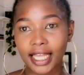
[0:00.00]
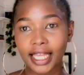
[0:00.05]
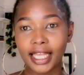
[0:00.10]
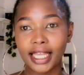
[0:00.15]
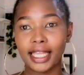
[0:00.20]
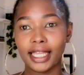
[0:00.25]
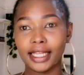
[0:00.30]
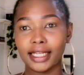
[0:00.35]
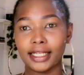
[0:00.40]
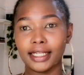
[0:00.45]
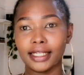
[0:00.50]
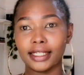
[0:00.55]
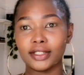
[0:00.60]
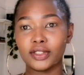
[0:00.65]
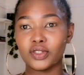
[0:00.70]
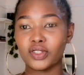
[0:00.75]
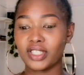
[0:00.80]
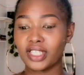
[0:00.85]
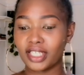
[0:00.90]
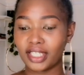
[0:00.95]
And
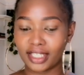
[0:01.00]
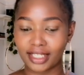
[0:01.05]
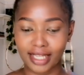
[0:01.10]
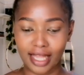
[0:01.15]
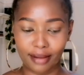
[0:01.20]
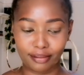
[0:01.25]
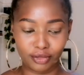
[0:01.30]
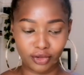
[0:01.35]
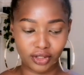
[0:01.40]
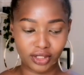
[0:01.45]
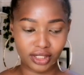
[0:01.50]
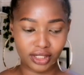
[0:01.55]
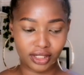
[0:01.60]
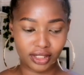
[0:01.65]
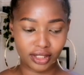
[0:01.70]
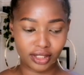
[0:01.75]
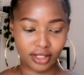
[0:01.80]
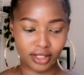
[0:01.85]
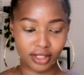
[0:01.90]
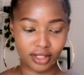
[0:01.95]
today I'm
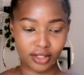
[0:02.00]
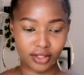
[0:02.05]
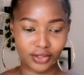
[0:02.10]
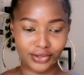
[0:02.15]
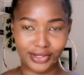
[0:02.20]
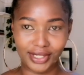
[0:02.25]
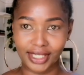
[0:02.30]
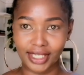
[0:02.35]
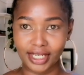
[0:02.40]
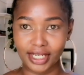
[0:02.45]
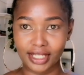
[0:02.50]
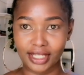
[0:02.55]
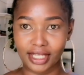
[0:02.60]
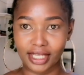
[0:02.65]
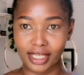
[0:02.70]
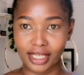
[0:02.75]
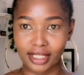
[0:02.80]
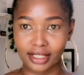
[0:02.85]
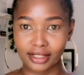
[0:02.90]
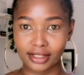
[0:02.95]
not doing
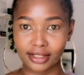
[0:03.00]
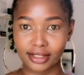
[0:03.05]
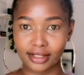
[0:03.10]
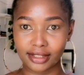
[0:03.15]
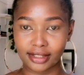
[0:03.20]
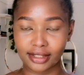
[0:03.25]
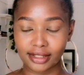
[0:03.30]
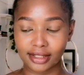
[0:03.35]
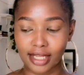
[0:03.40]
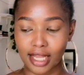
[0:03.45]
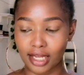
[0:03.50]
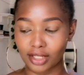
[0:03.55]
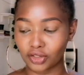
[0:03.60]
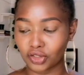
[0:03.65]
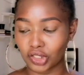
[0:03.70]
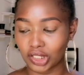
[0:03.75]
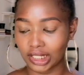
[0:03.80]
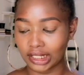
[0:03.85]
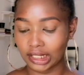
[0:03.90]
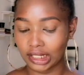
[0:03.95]
anything else,
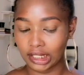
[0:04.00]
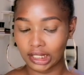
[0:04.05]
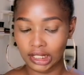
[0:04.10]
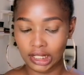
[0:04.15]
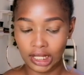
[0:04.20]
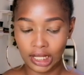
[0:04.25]
actually.